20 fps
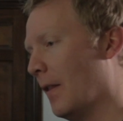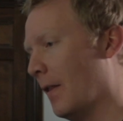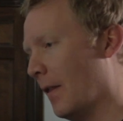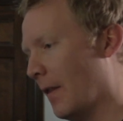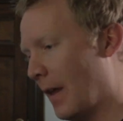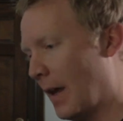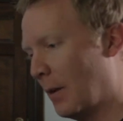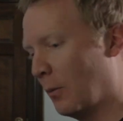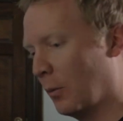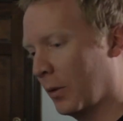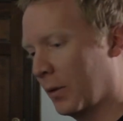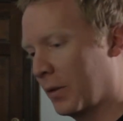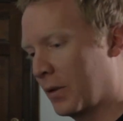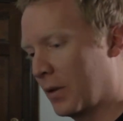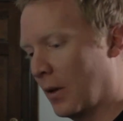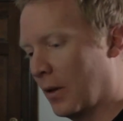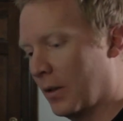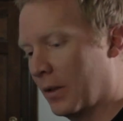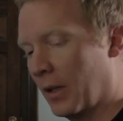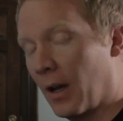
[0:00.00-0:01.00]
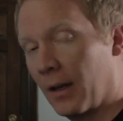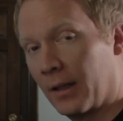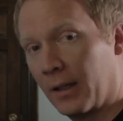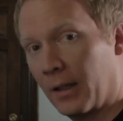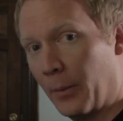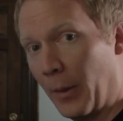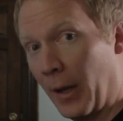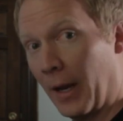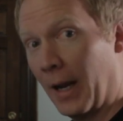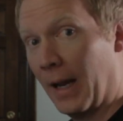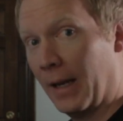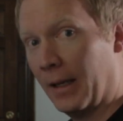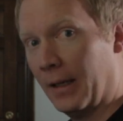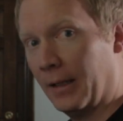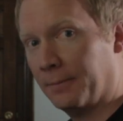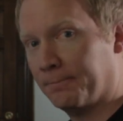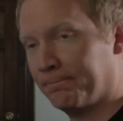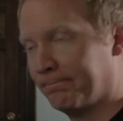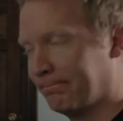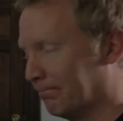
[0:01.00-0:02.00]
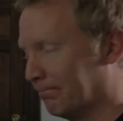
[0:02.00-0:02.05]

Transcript: Then we'll start talking about editing.